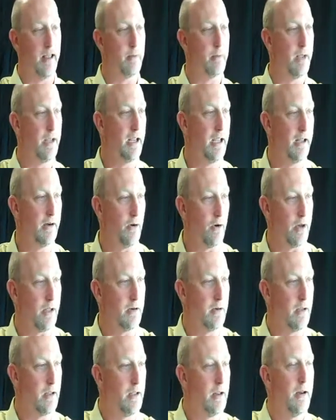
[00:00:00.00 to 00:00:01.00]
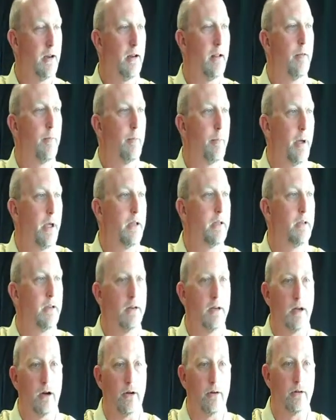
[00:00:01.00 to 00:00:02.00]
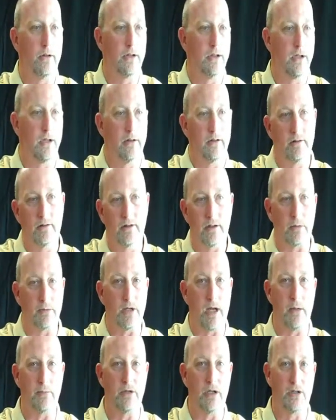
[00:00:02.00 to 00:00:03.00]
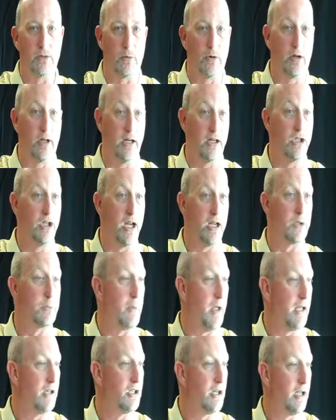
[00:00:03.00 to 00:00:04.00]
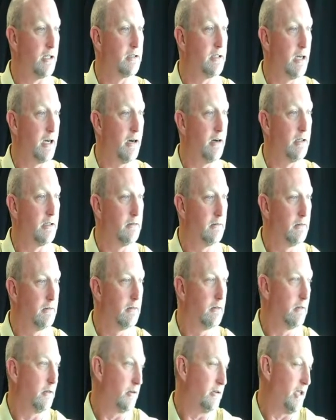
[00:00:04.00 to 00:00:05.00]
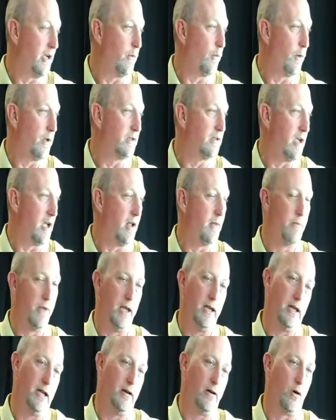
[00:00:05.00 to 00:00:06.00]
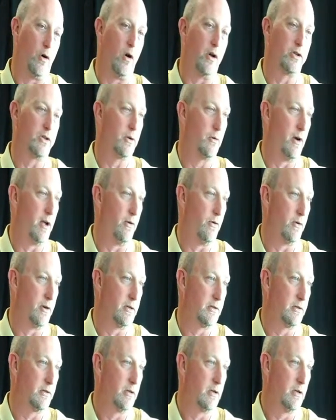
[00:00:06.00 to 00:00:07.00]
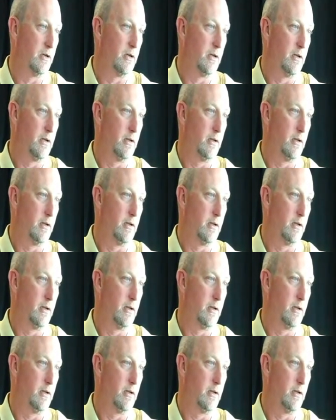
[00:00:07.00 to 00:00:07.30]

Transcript: Had a big hit on it. But, you know, it's a, sometimes it's really a chess match out there. And that one time they hit a crossing route on us.